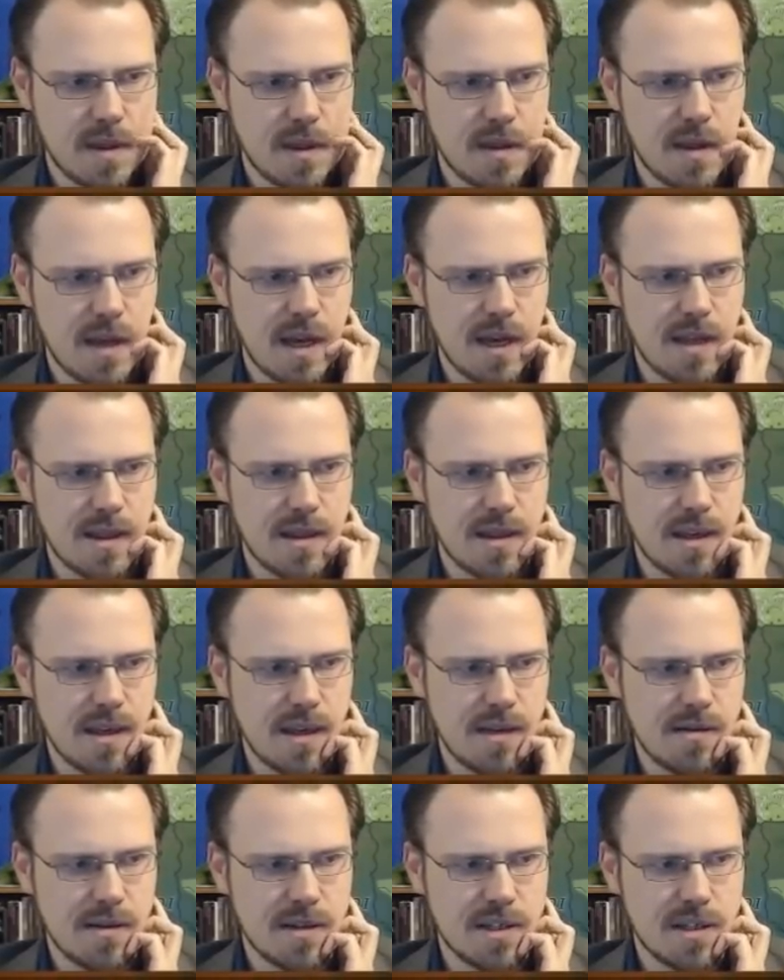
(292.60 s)
I think
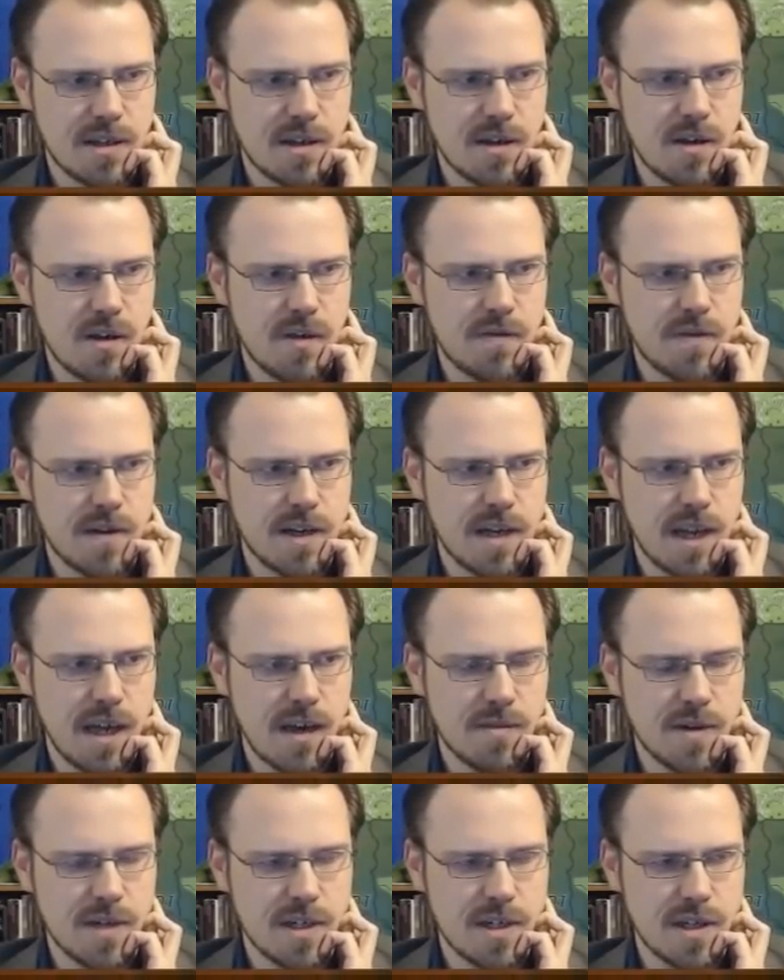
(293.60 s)
I'm just going to go for
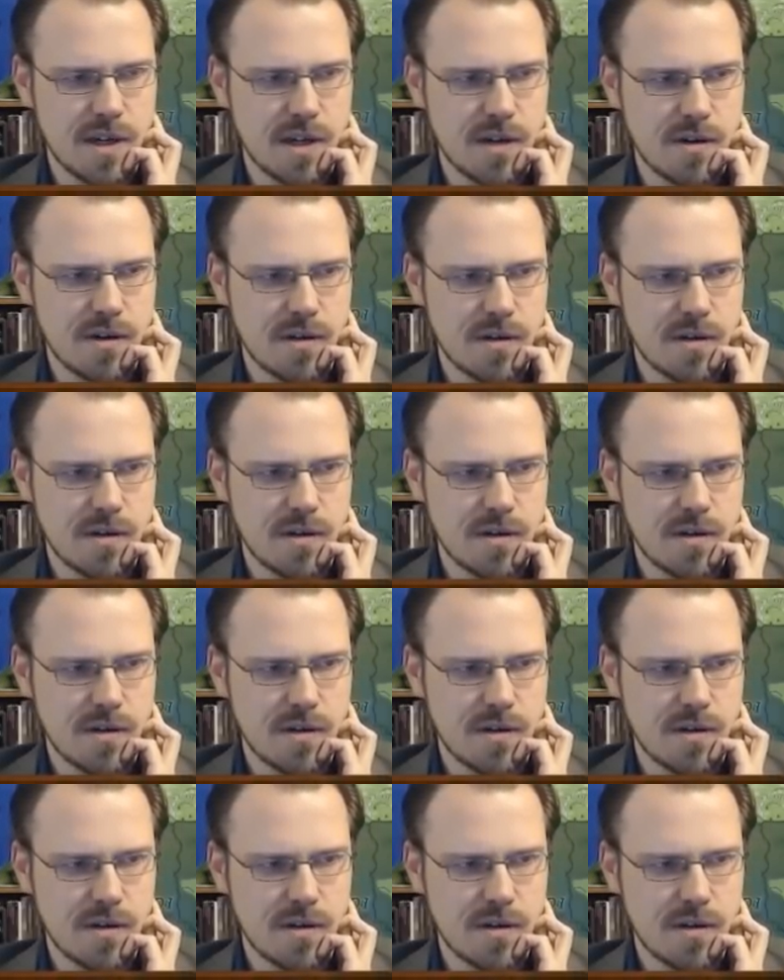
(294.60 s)
damage, though.